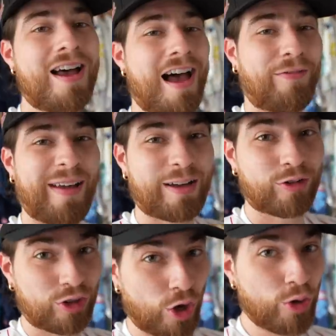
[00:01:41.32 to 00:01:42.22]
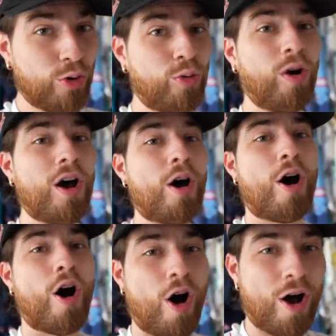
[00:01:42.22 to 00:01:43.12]
I found two
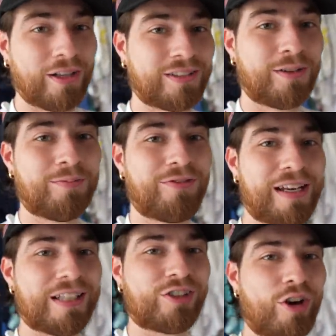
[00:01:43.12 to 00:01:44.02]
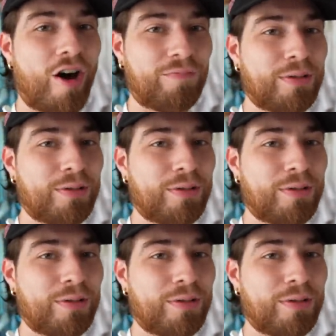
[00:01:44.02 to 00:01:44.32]
awesome vintage golf